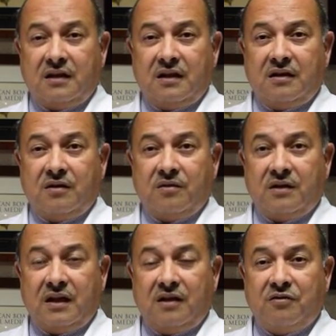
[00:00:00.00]
you know,
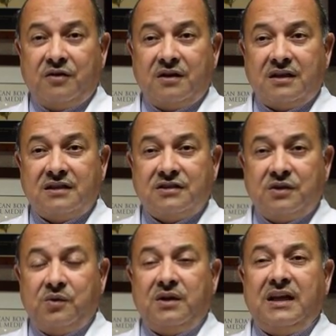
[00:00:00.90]
the liver is
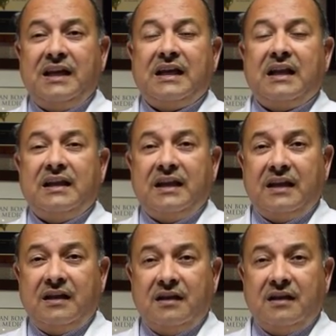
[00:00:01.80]
uniquely